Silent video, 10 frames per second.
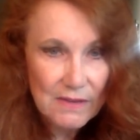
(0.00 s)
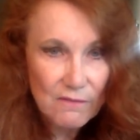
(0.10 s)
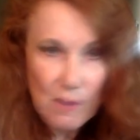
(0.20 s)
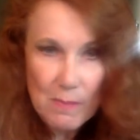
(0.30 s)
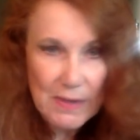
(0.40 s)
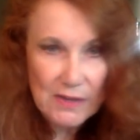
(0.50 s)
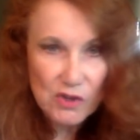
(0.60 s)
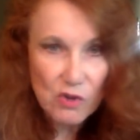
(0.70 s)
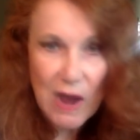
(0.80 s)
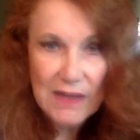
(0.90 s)
from the
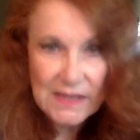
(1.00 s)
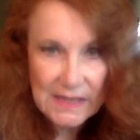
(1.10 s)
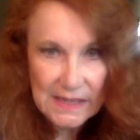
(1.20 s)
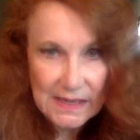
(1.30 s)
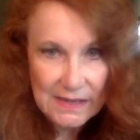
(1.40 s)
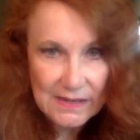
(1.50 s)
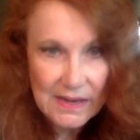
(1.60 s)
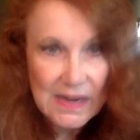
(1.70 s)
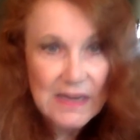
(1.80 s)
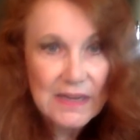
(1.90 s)
atrocities
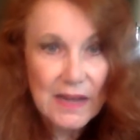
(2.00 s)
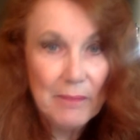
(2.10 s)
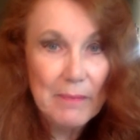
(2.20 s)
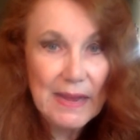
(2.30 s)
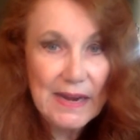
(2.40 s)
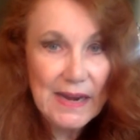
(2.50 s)
committed